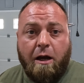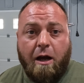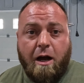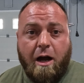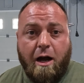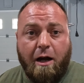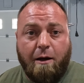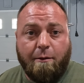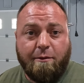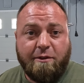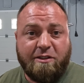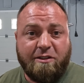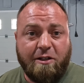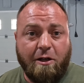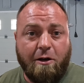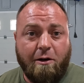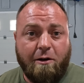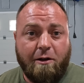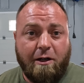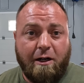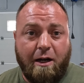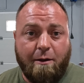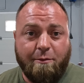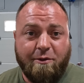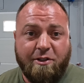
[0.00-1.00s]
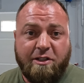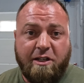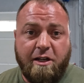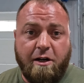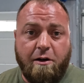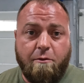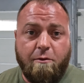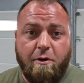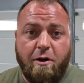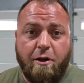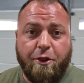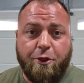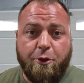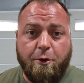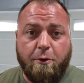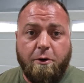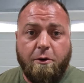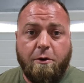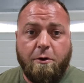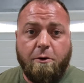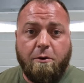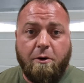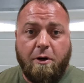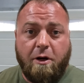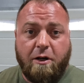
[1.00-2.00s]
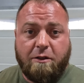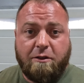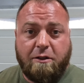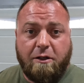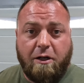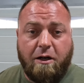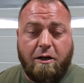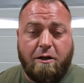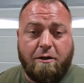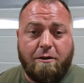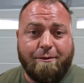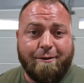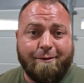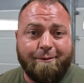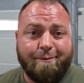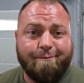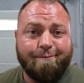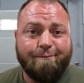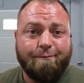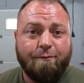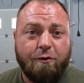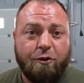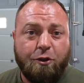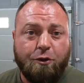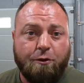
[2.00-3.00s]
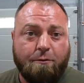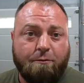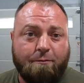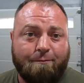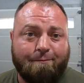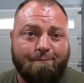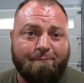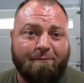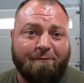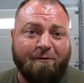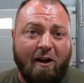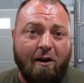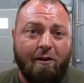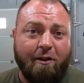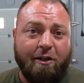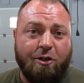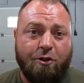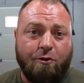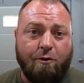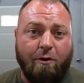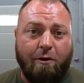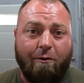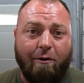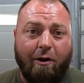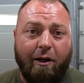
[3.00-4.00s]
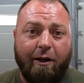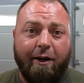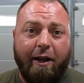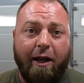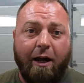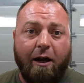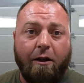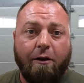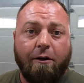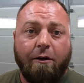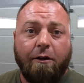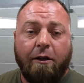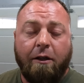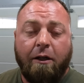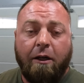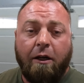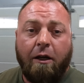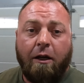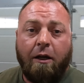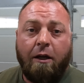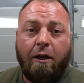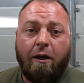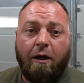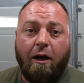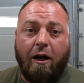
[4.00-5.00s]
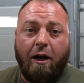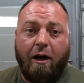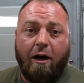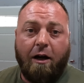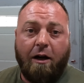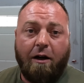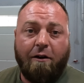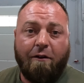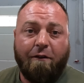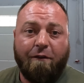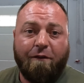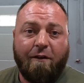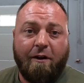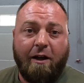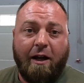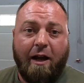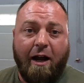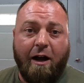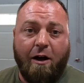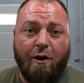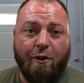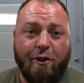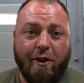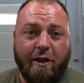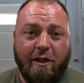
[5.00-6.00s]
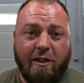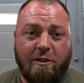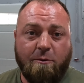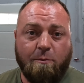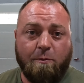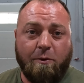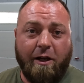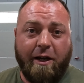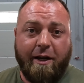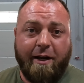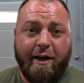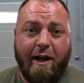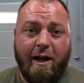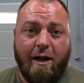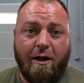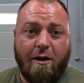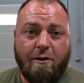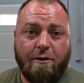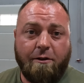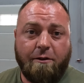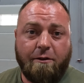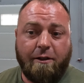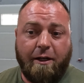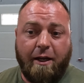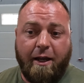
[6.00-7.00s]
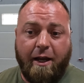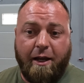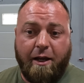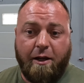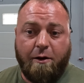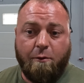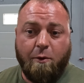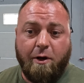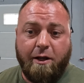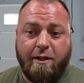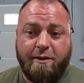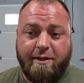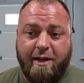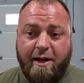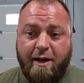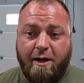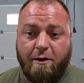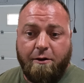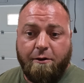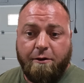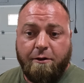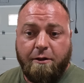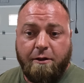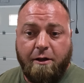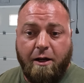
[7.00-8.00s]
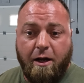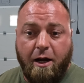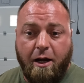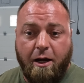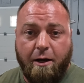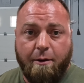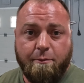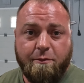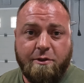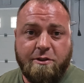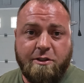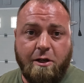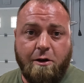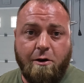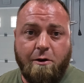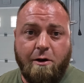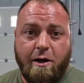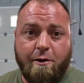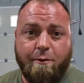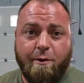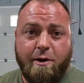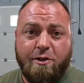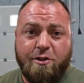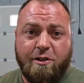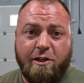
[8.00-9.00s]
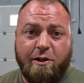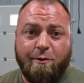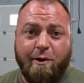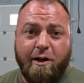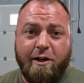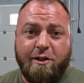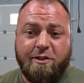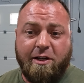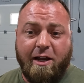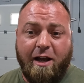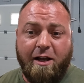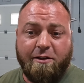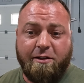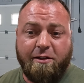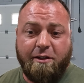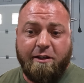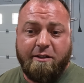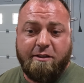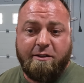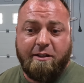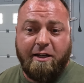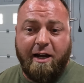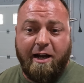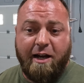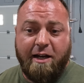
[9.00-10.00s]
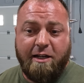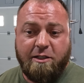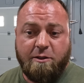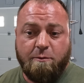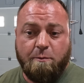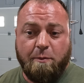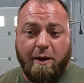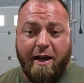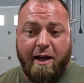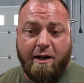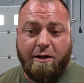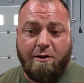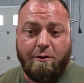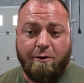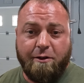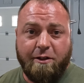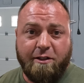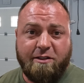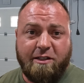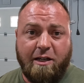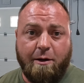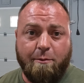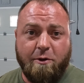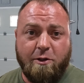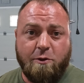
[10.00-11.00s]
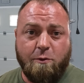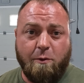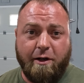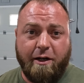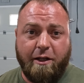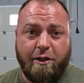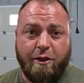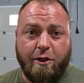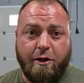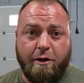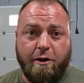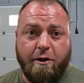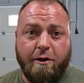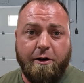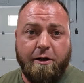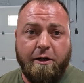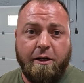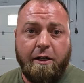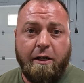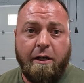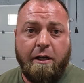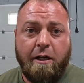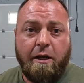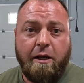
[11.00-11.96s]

Um, so I'm just gonna run through a, a sh fairly short rundown of how things played out and went down. Um, so I originally reached out to these guys back on December twenty-third.